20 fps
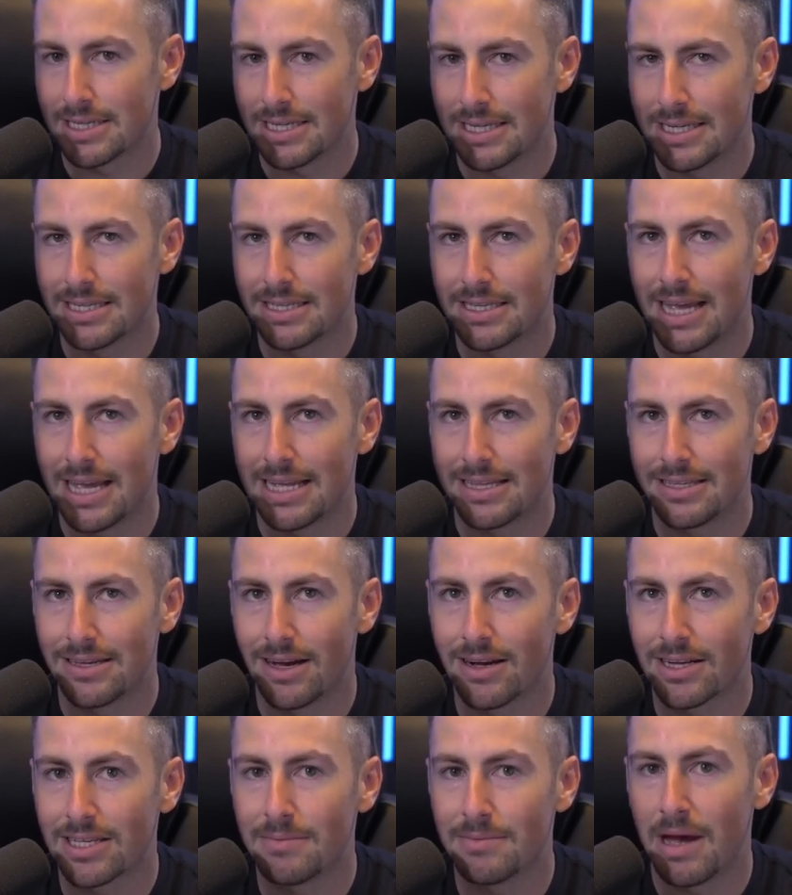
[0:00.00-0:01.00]
and he had
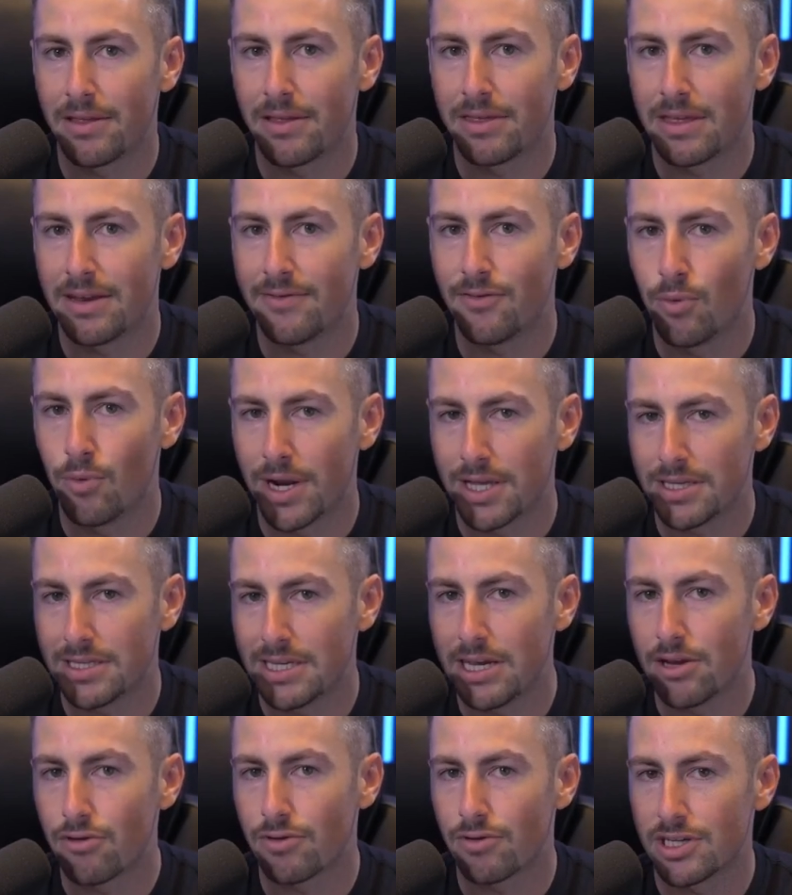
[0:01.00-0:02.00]
talked about that if you want to
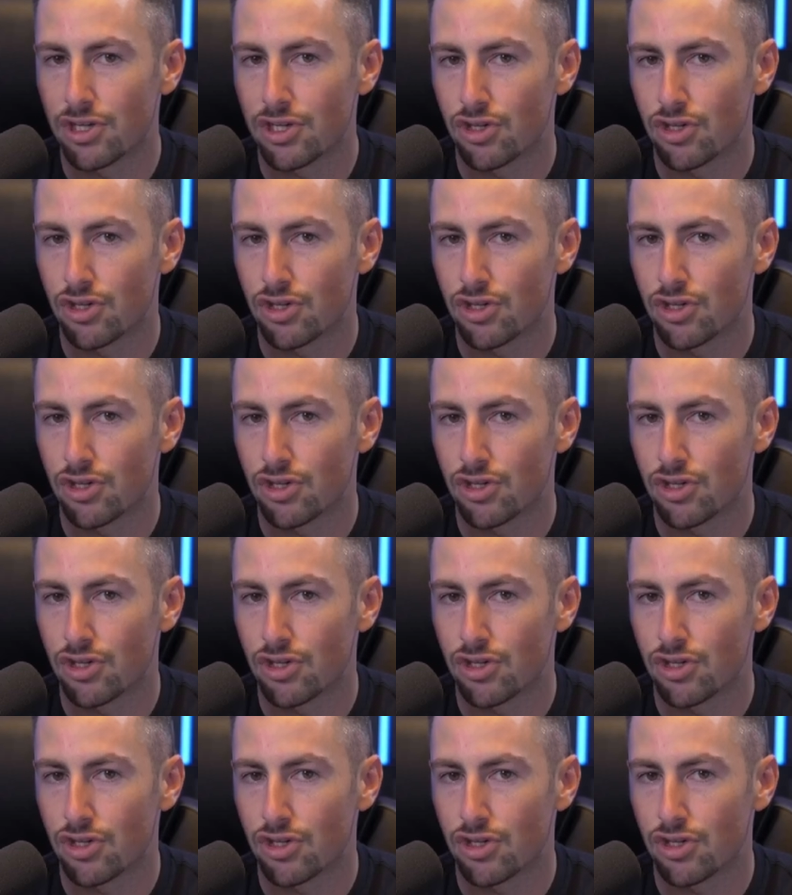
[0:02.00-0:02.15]
decrease